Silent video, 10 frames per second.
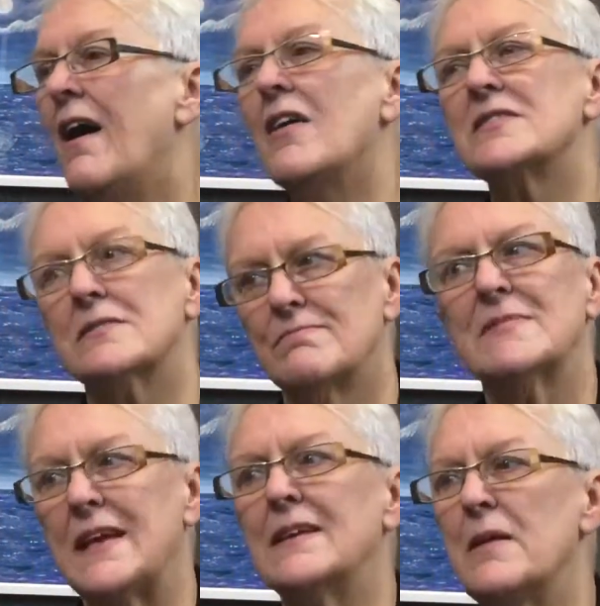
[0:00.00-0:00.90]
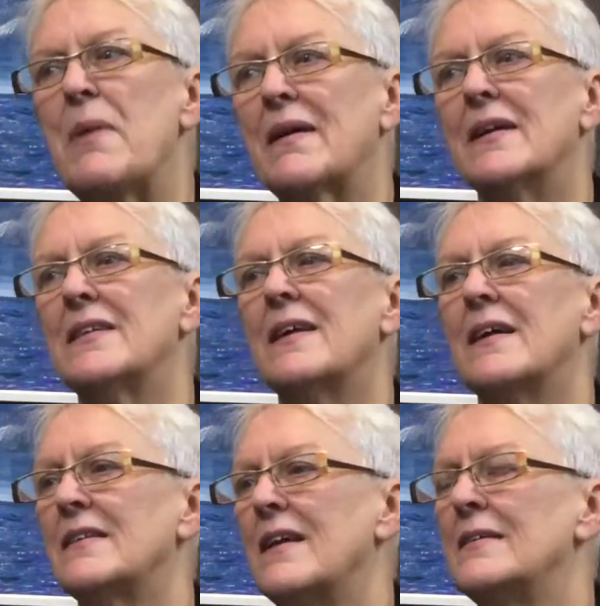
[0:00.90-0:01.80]
are taking it back in
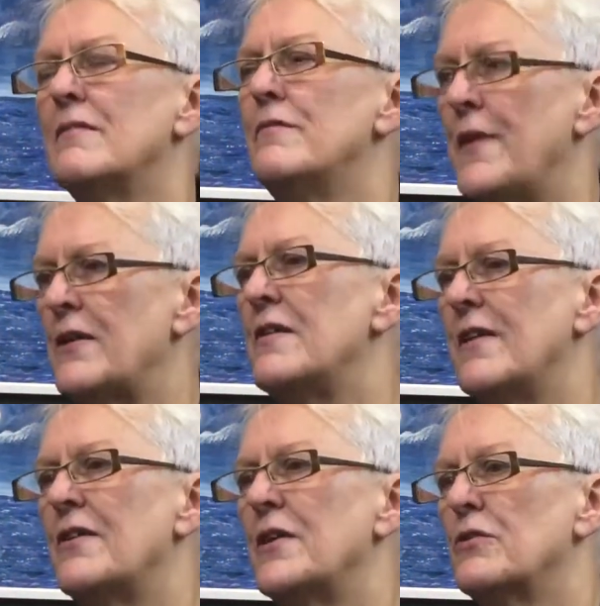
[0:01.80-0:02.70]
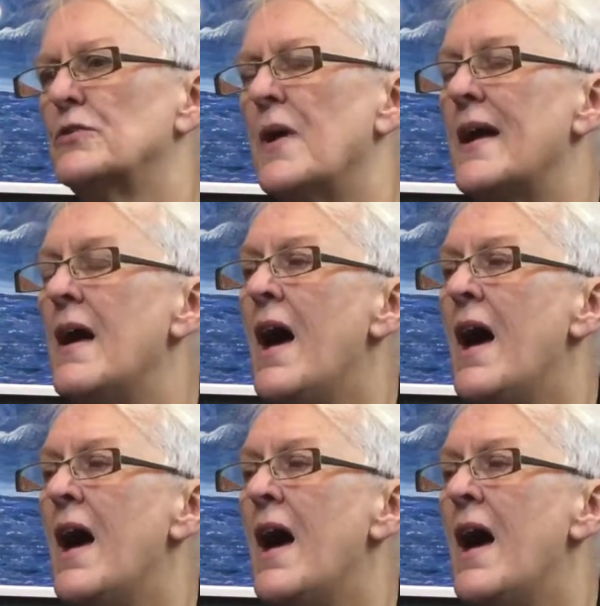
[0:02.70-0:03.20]
again in a very, very good way.